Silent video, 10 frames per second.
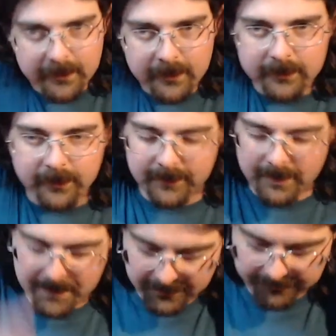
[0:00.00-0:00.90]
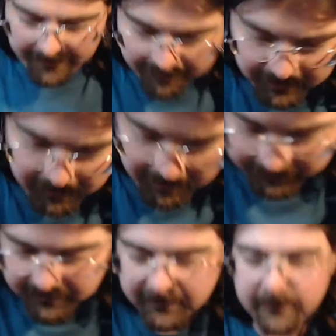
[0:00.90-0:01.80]
So does anybody else have any
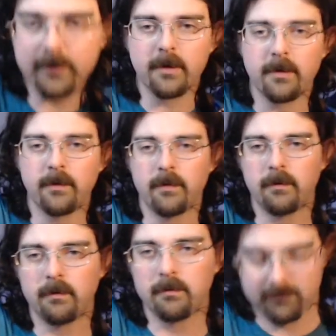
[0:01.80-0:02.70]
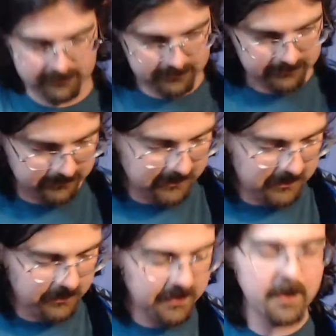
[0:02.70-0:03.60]
questions or
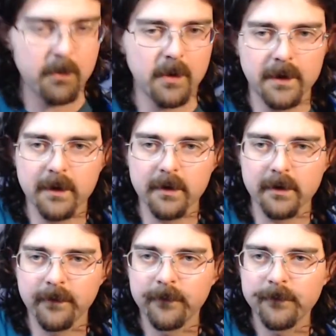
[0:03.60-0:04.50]
anything they want to hear?